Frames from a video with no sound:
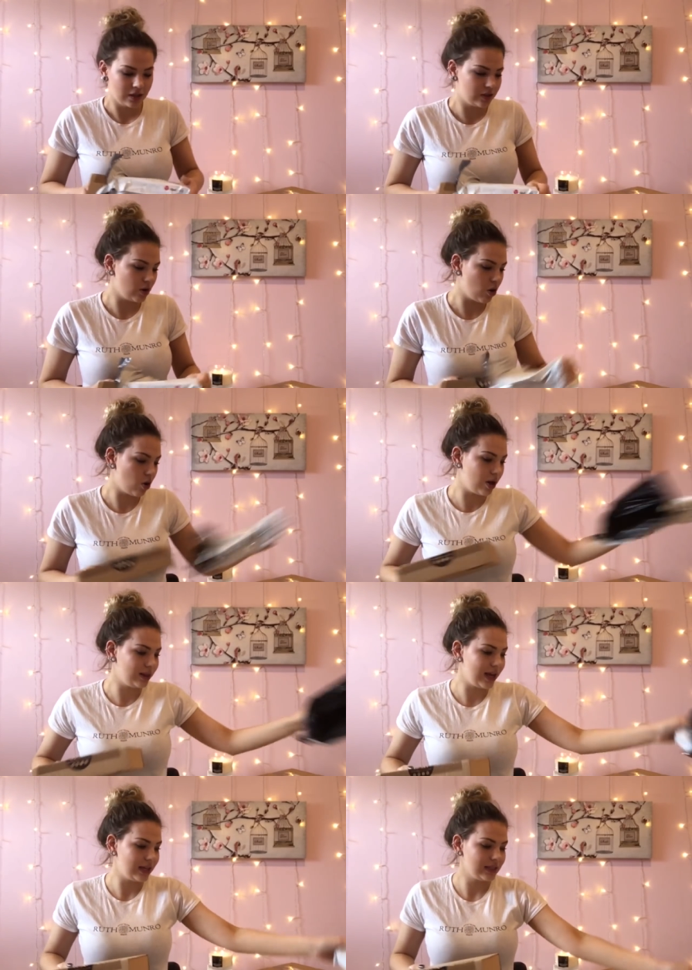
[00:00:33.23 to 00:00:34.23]
So
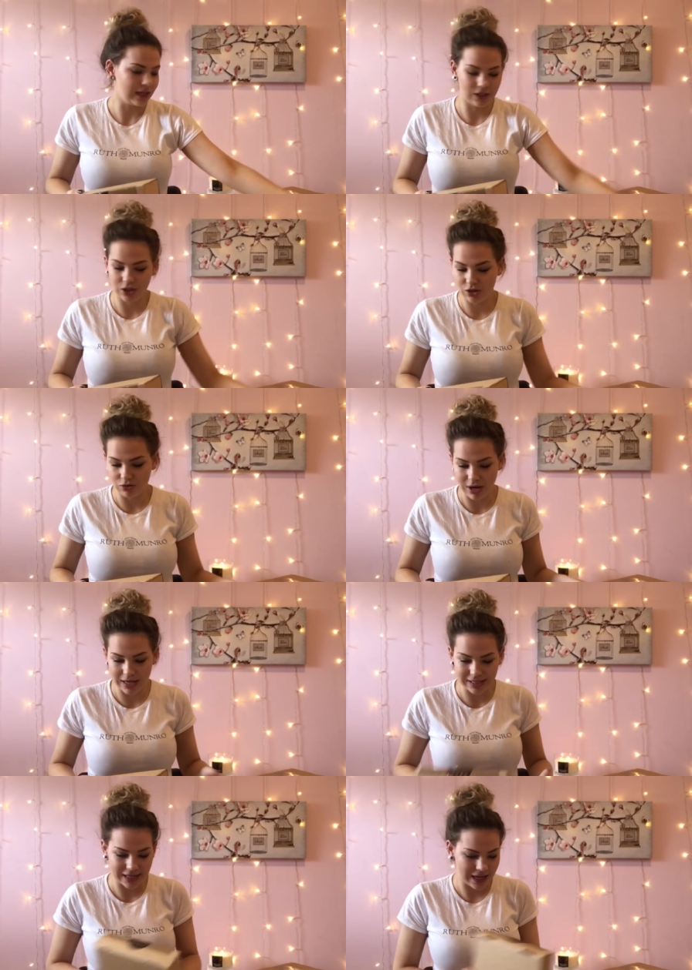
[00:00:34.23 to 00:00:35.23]
let's get
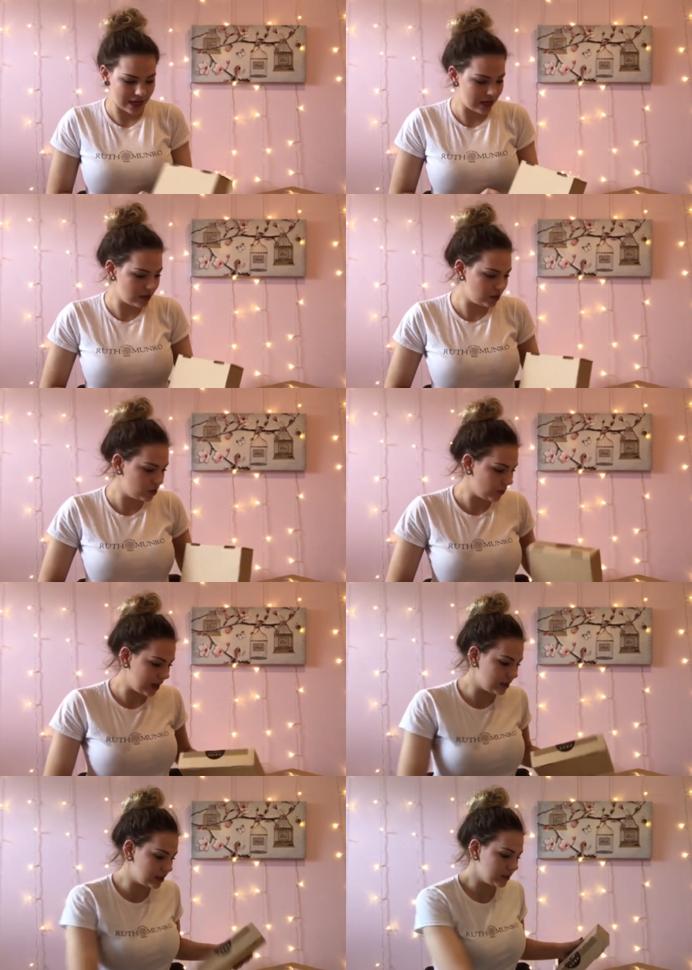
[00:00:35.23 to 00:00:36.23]
straight into
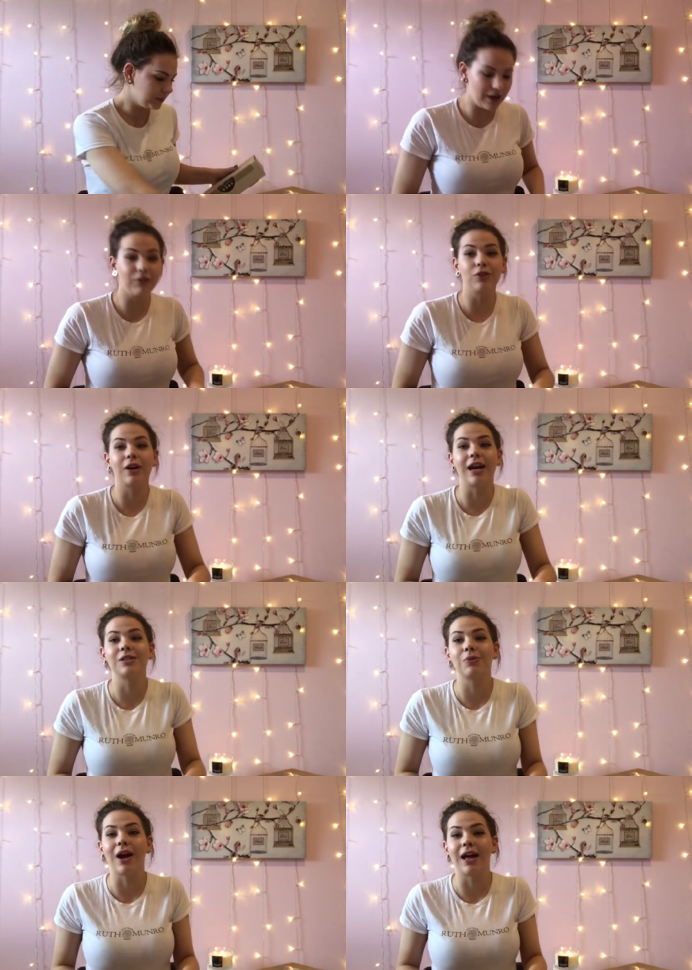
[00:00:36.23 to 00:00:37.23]
it. If you
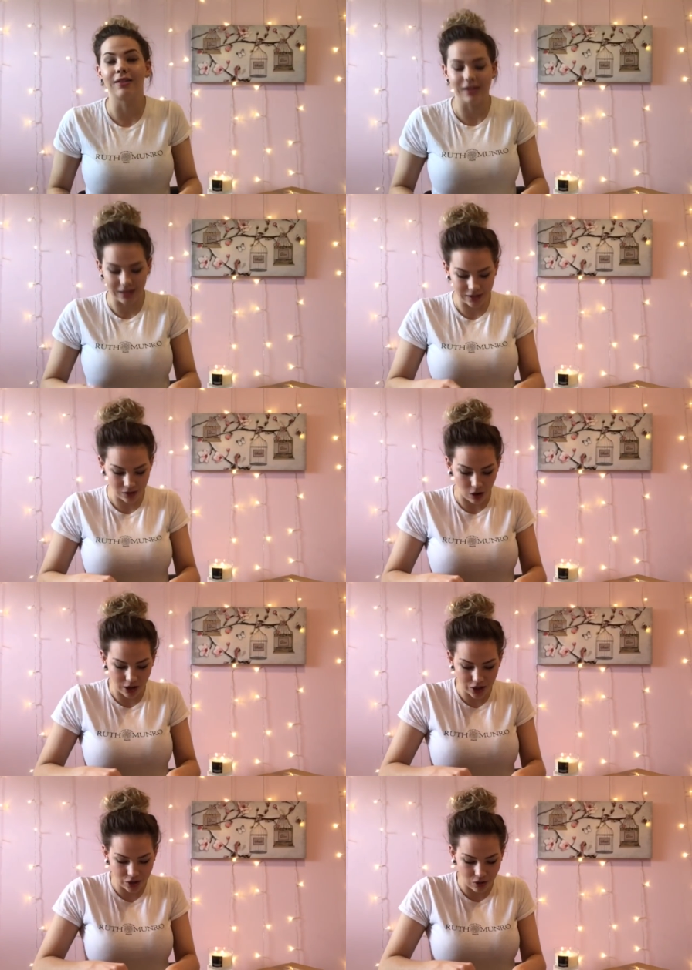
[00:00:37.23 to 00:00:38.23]
guys were at the
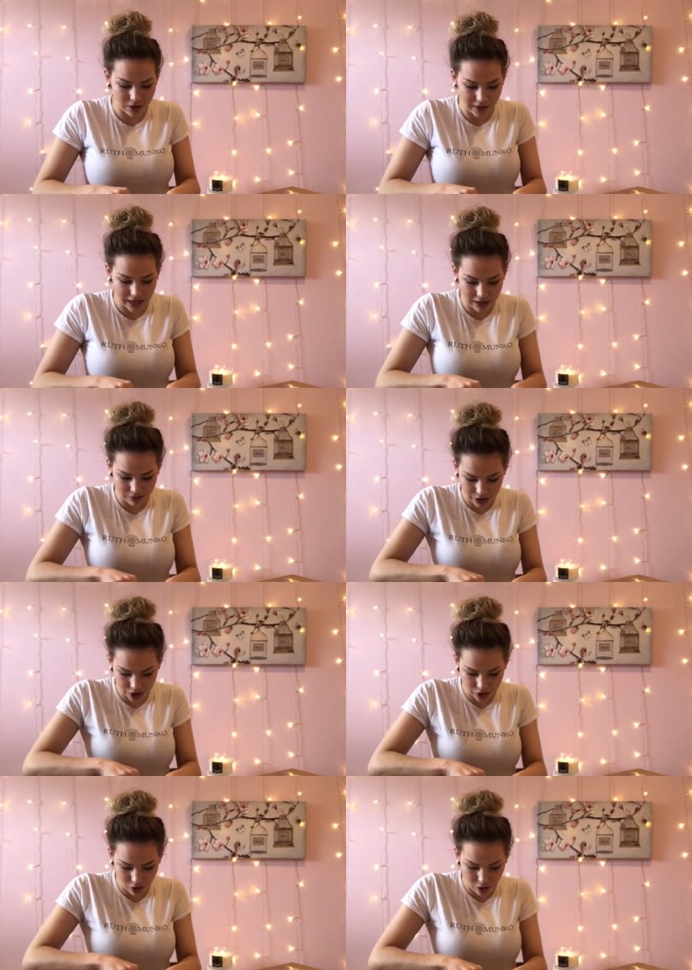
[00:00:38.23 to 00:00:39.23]
Scottish show and the Irish
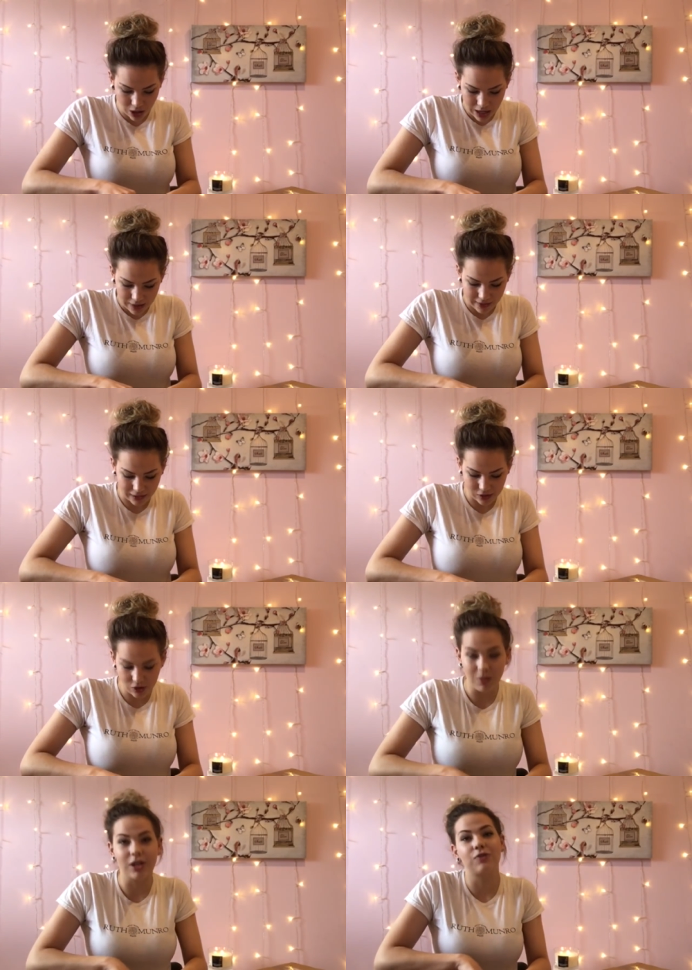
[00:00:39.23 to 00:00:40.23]
show, thanks
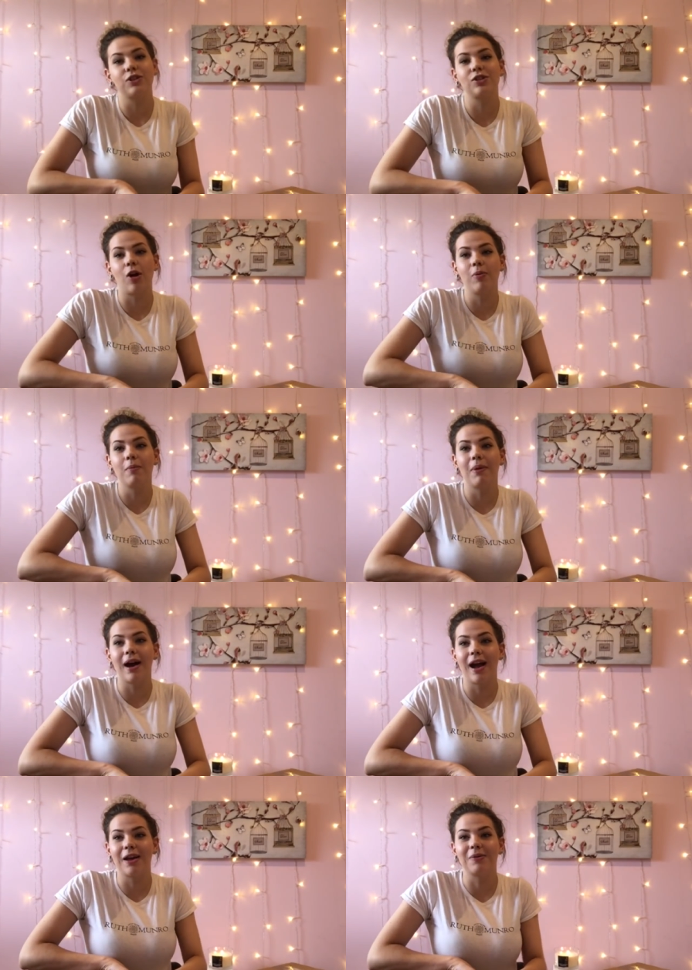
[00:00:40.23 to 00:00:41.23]
so much for stopping
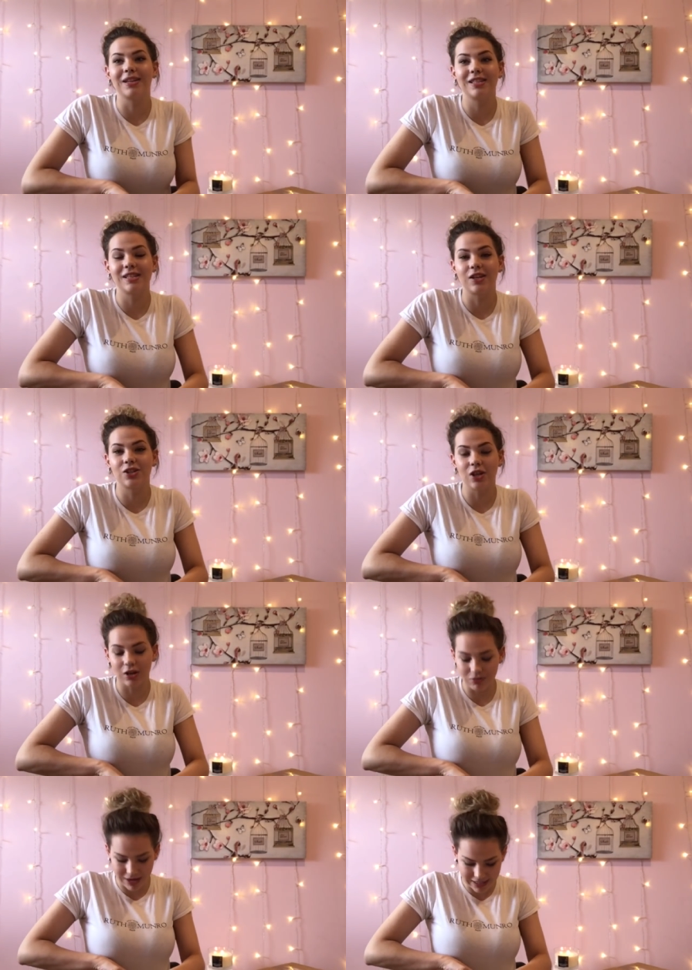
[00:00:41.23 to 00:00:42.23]
by. We had such
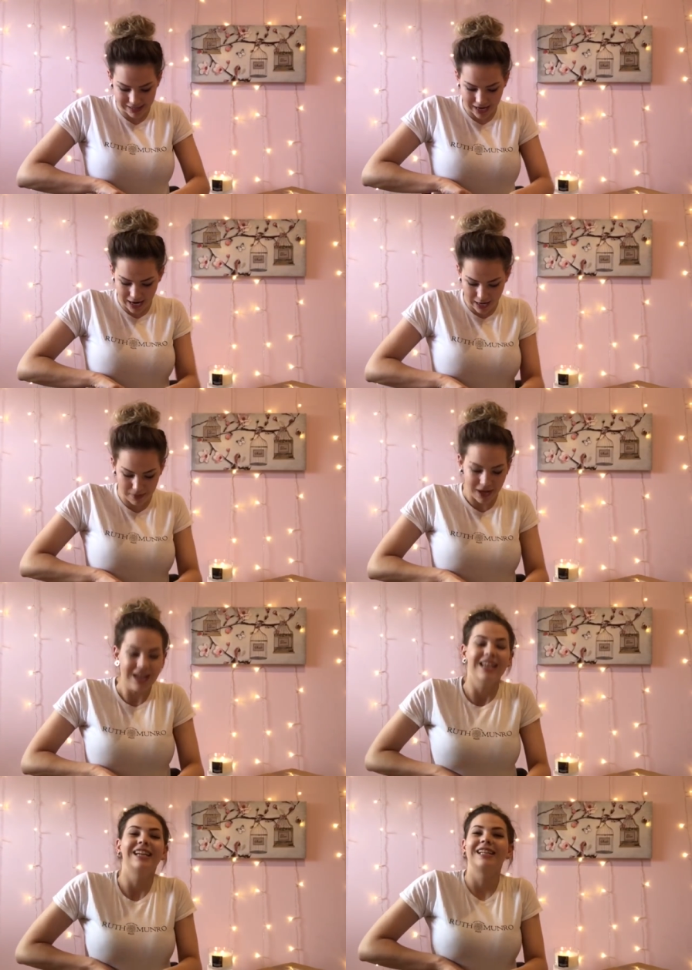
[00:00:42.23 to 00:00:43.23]
a great time
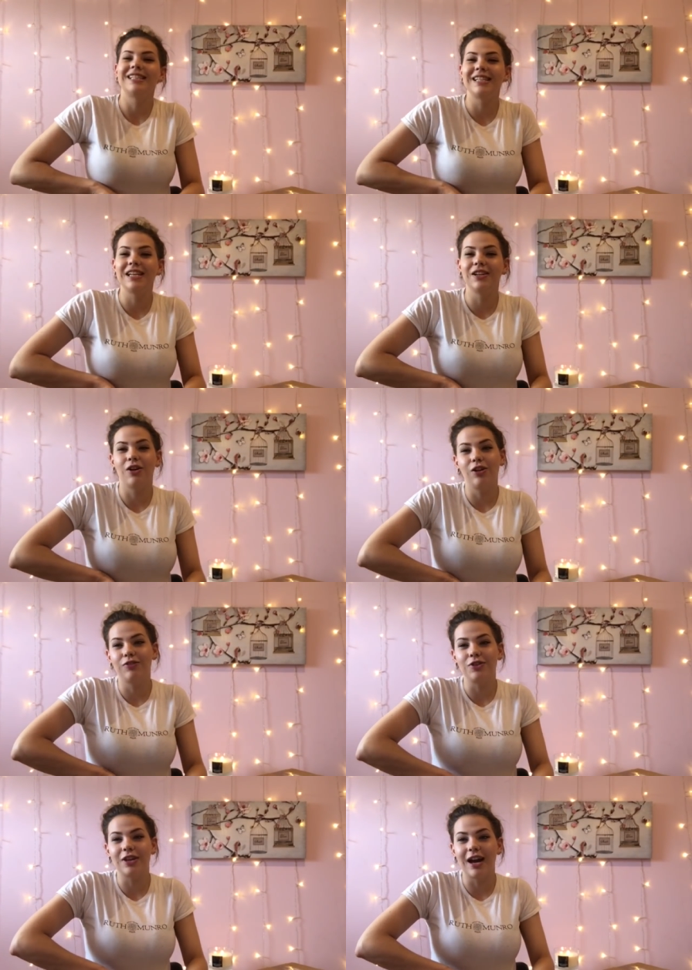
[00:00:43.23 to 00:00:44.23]
seeing all of you